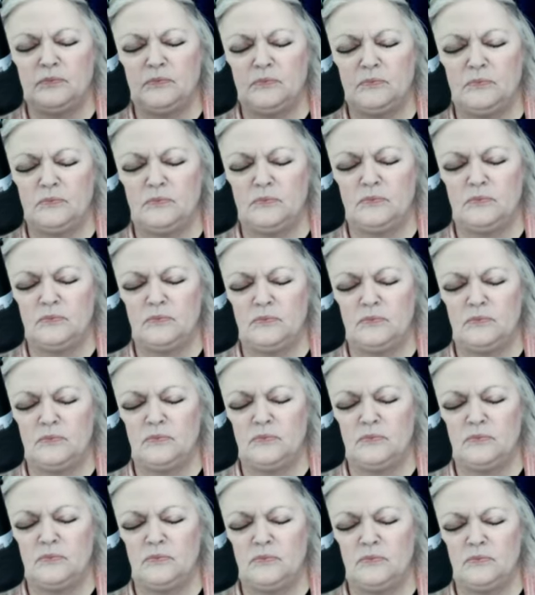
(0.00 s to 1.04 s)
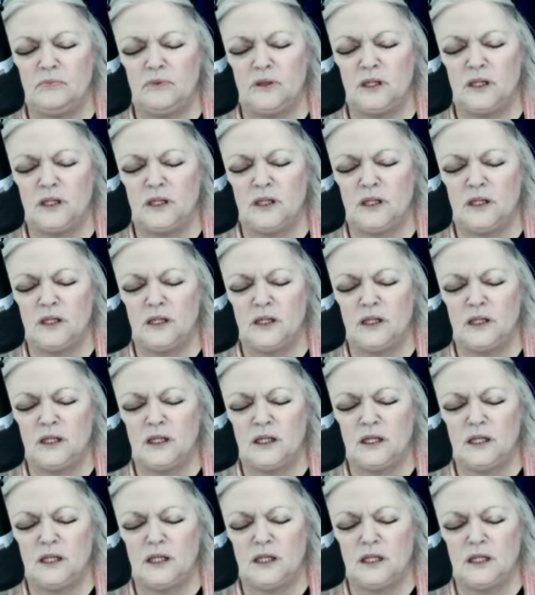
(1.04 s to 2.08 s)

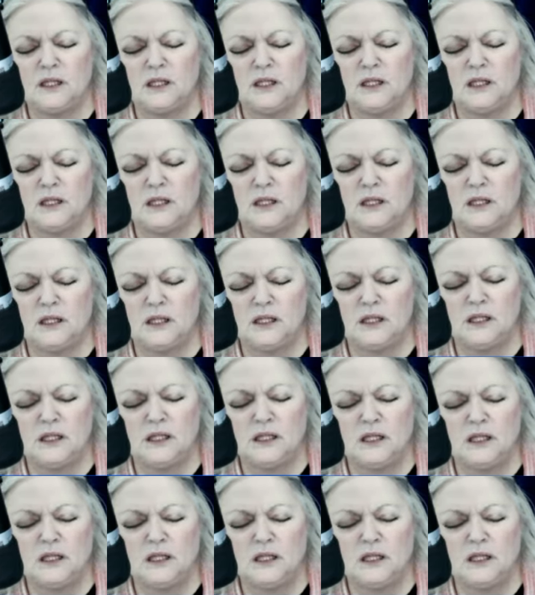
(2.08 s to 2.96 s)
Nobody speaks.